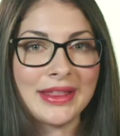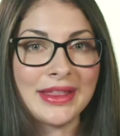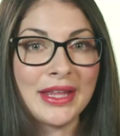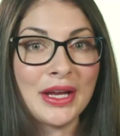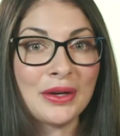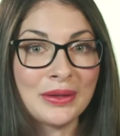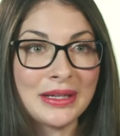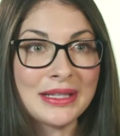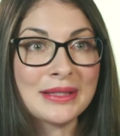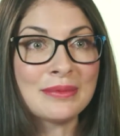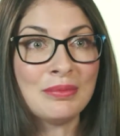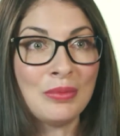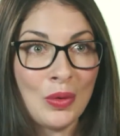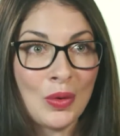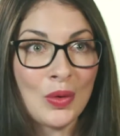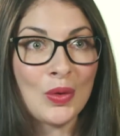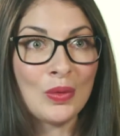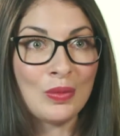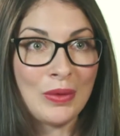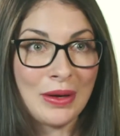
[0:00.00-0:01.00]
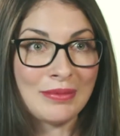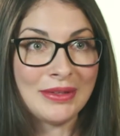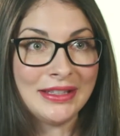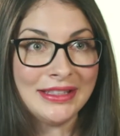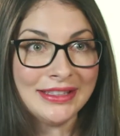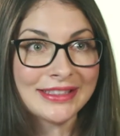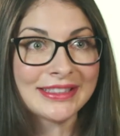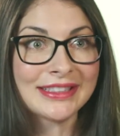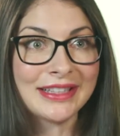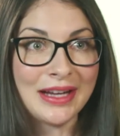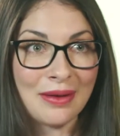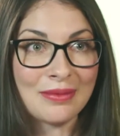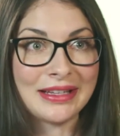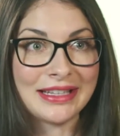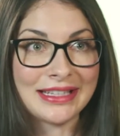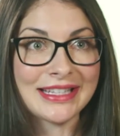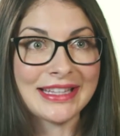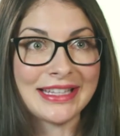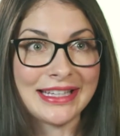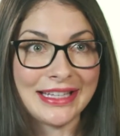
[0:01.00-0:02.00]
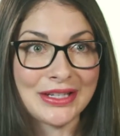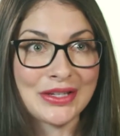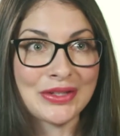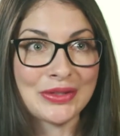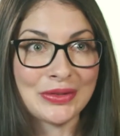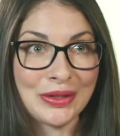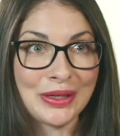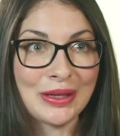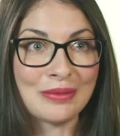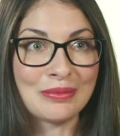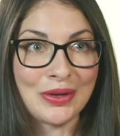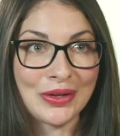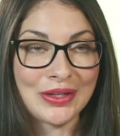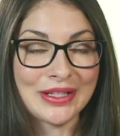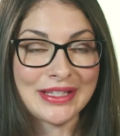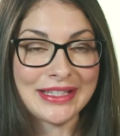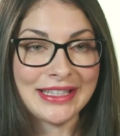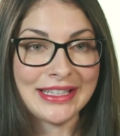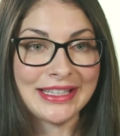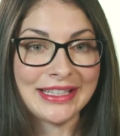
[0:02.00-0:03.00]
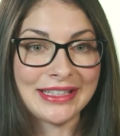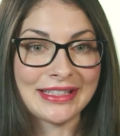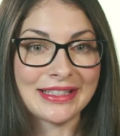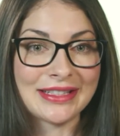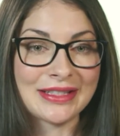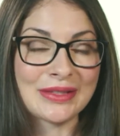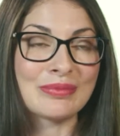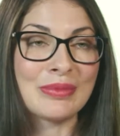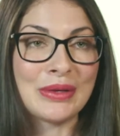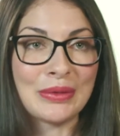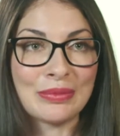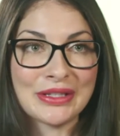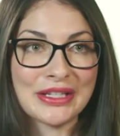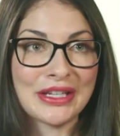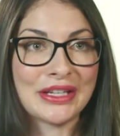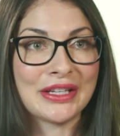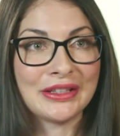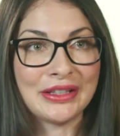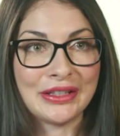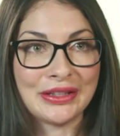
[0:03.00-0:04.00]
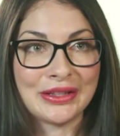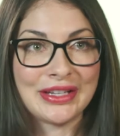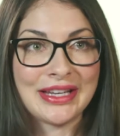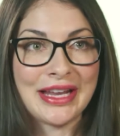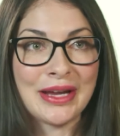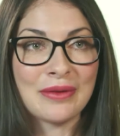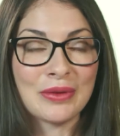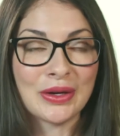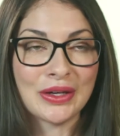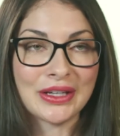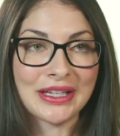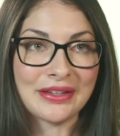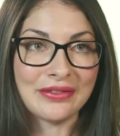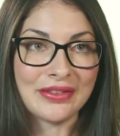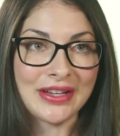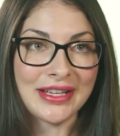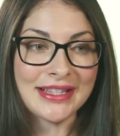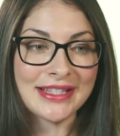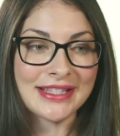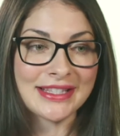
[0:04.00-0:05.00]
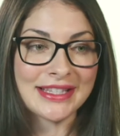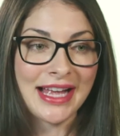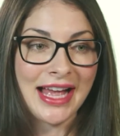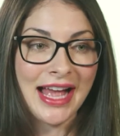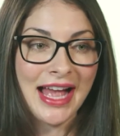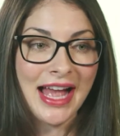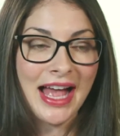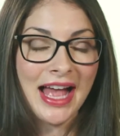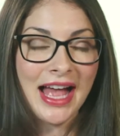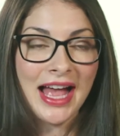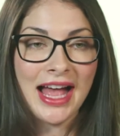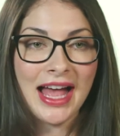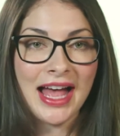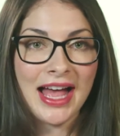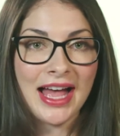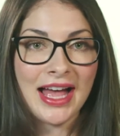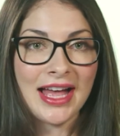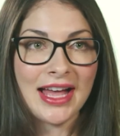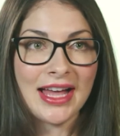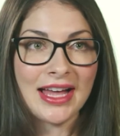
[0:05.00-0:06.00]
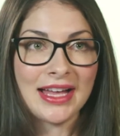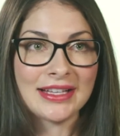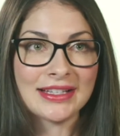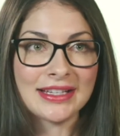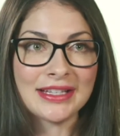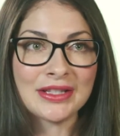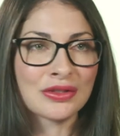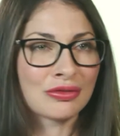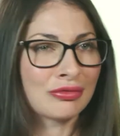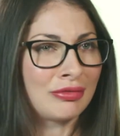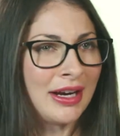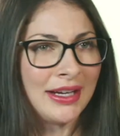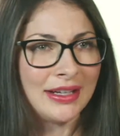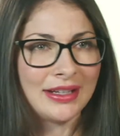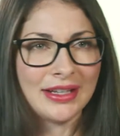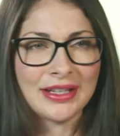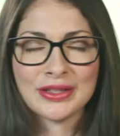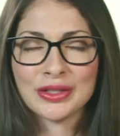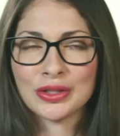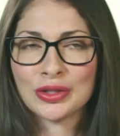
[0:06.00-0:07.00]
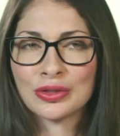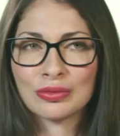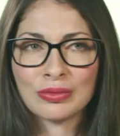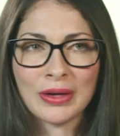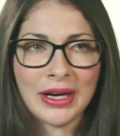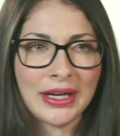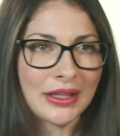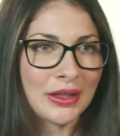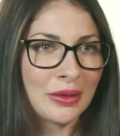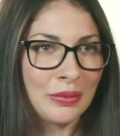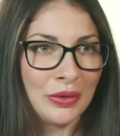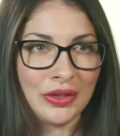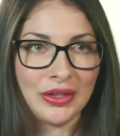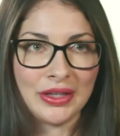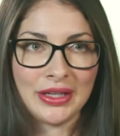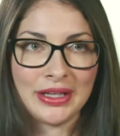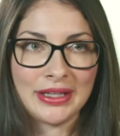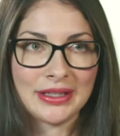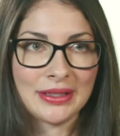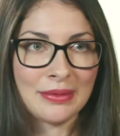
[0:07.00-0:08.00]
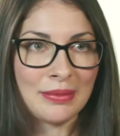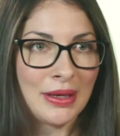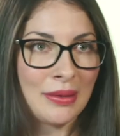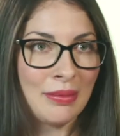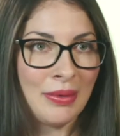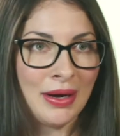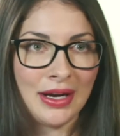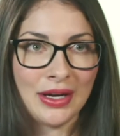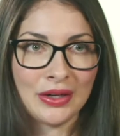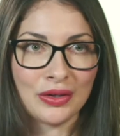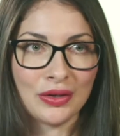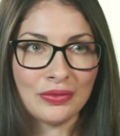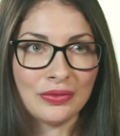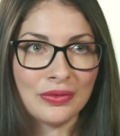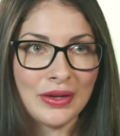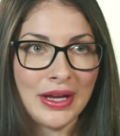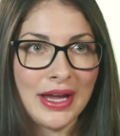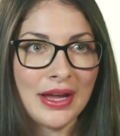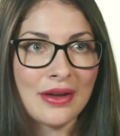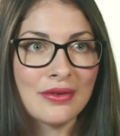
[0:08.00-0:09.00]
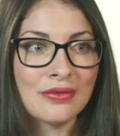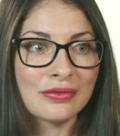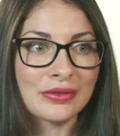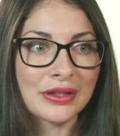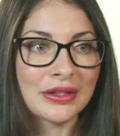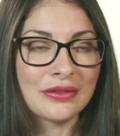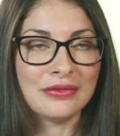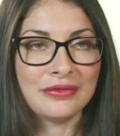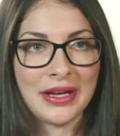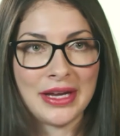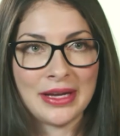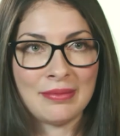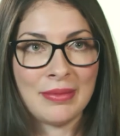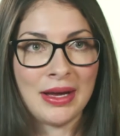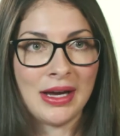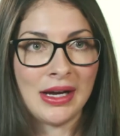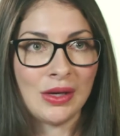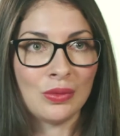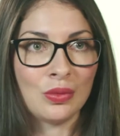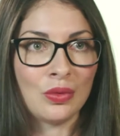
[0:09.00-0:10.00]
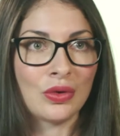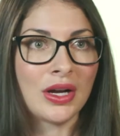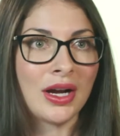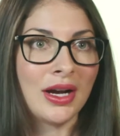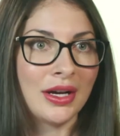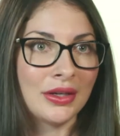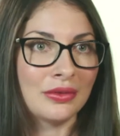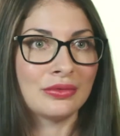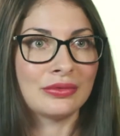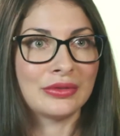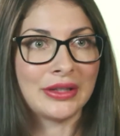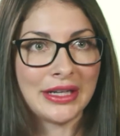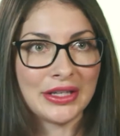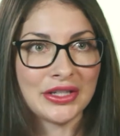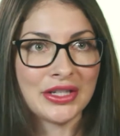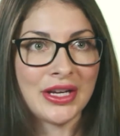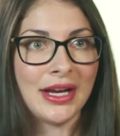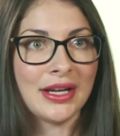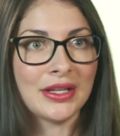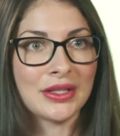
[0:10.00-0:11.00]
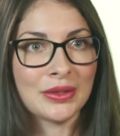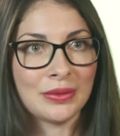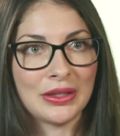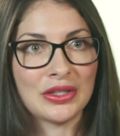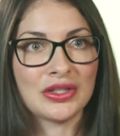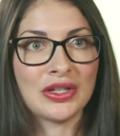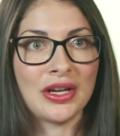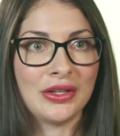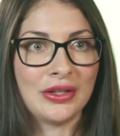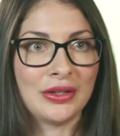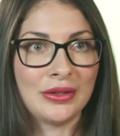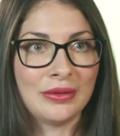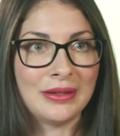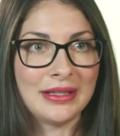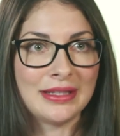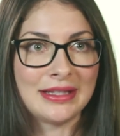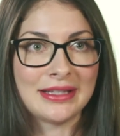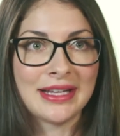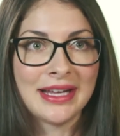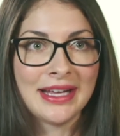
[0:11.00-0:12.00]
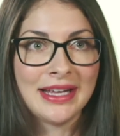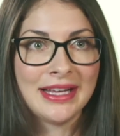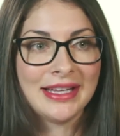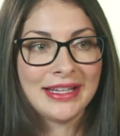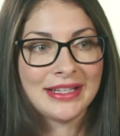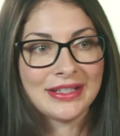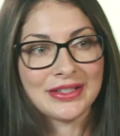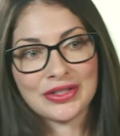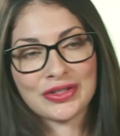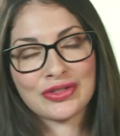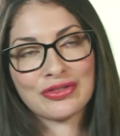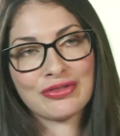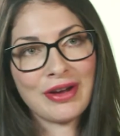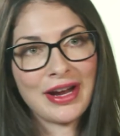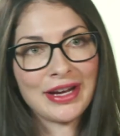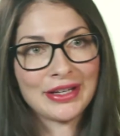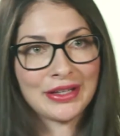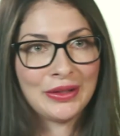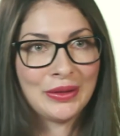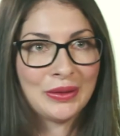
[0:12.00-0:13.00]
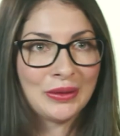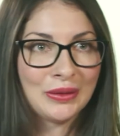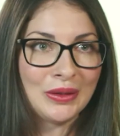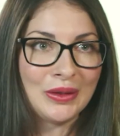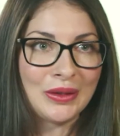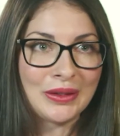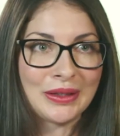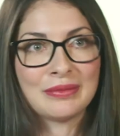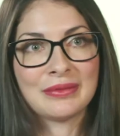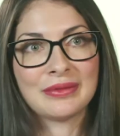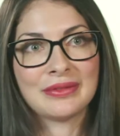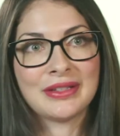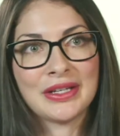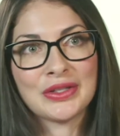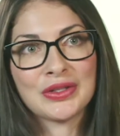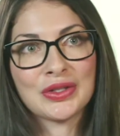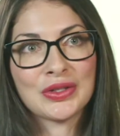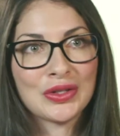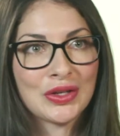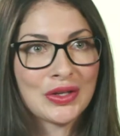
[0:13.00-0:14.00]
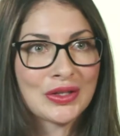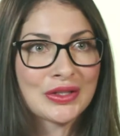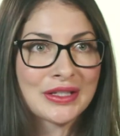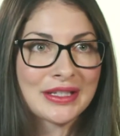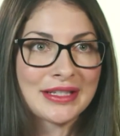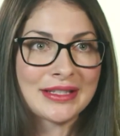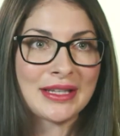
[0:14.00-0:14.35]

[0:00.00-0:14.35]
there is more women coming into the industry, I'm noticing, and in particular in the networking events. And it's great. It's a great community to be a part of. Every female will kind of reach out to each other and just drag you along and introduce you to